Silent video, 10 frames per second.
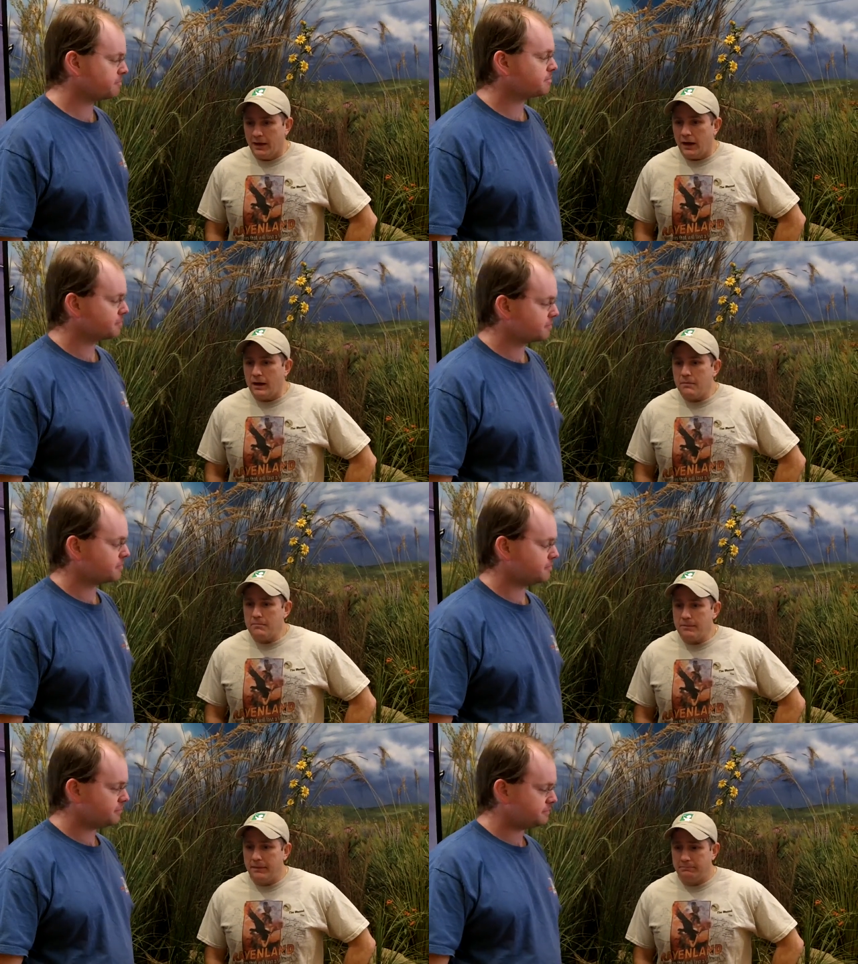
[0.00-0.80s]

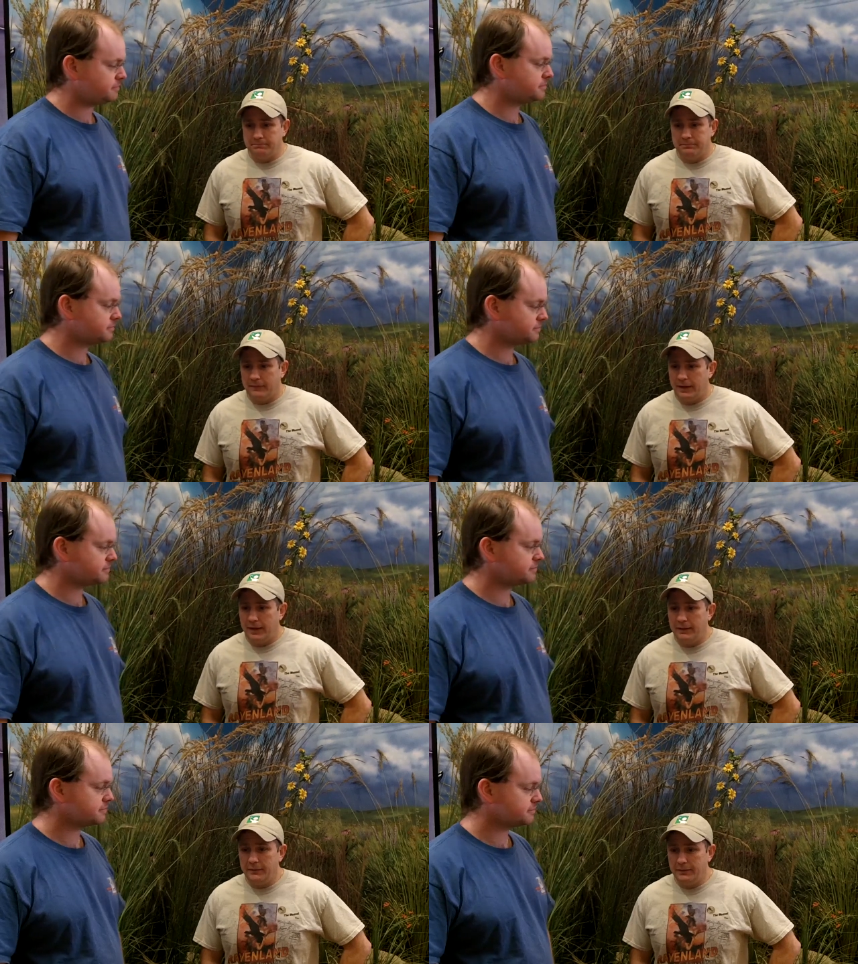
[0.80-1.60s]
Speaker 1: Um,
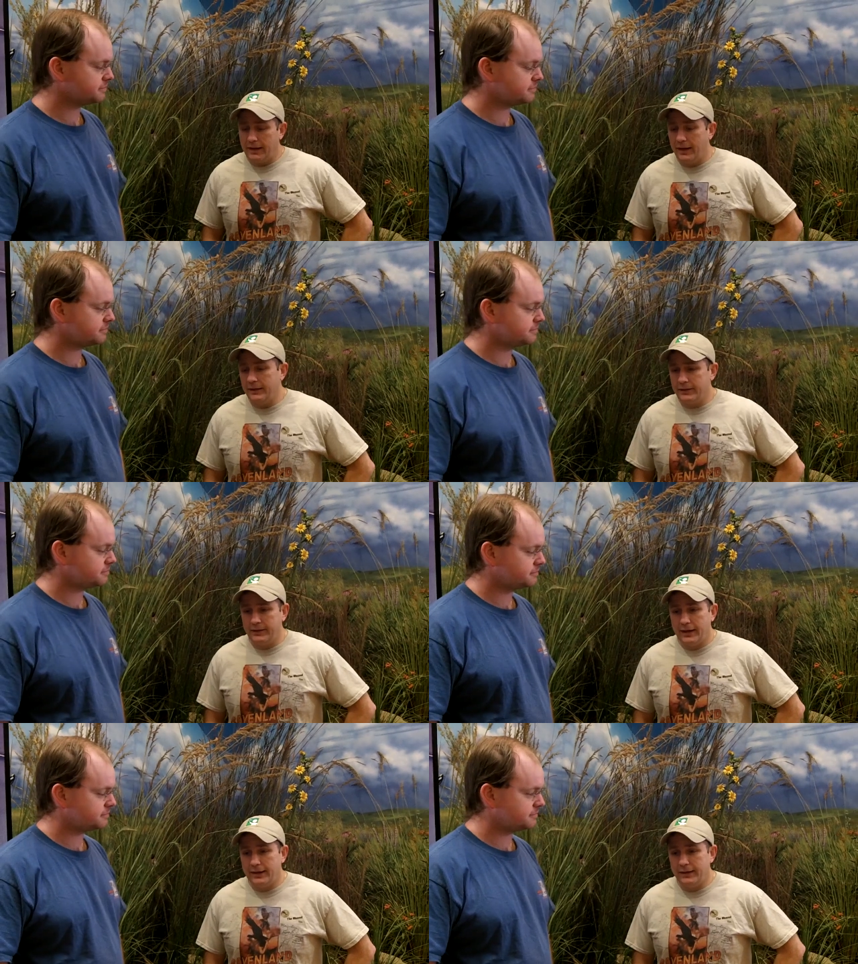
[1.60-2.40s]
I
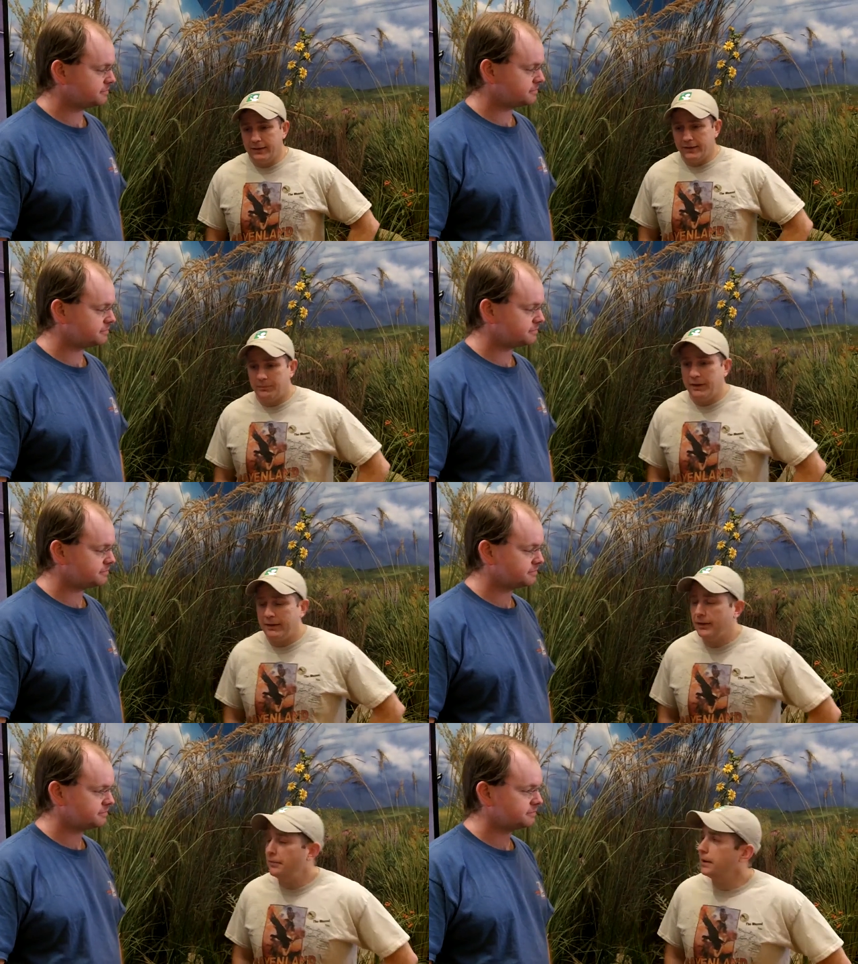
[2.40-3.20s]
honestly I didn't
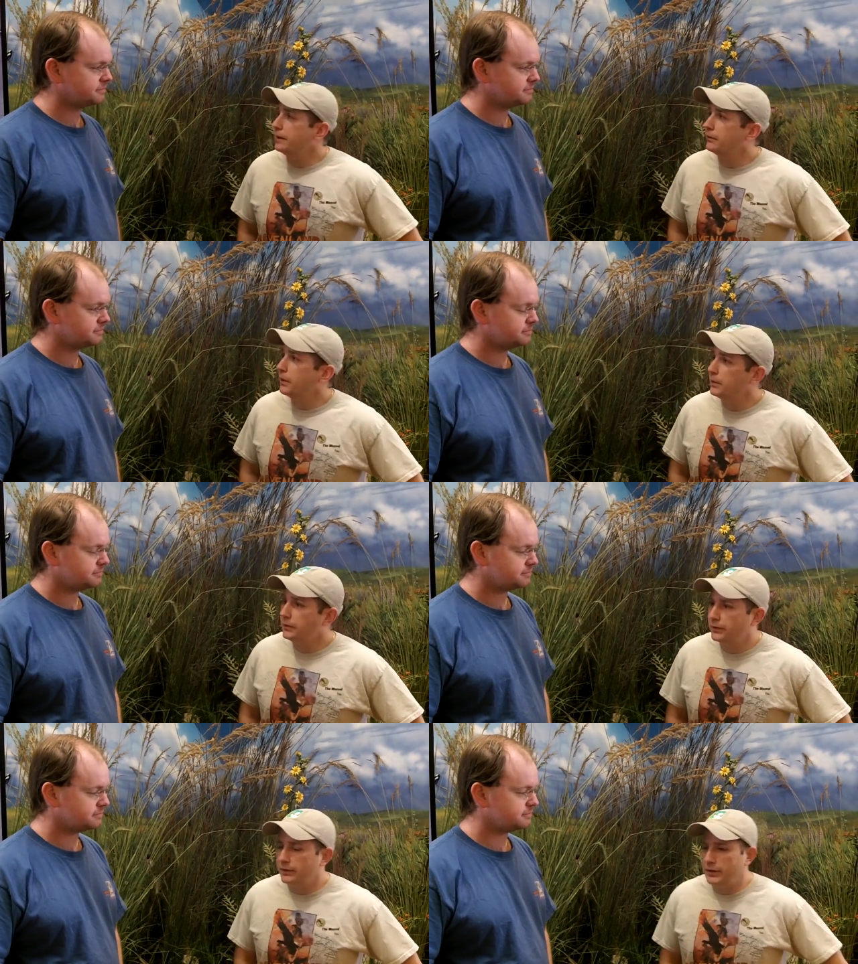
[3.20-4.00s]
expect that many votes.